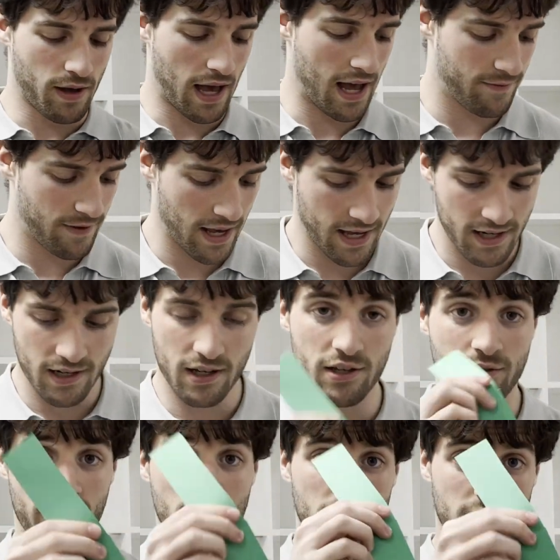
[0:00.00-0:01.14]
And then
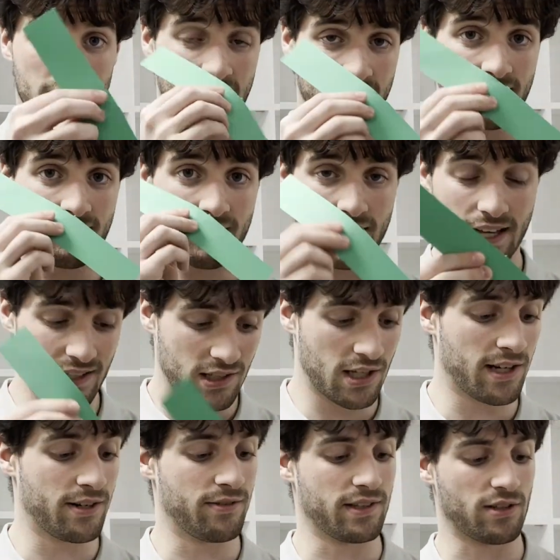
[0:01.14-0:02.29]
you've got the
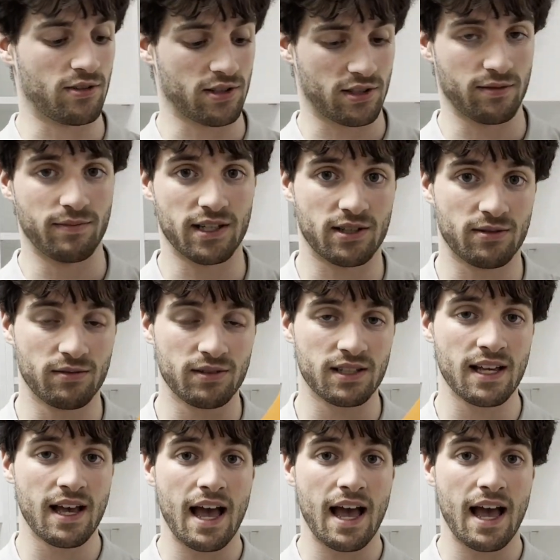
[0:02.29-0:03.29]
internal intercostal muscles,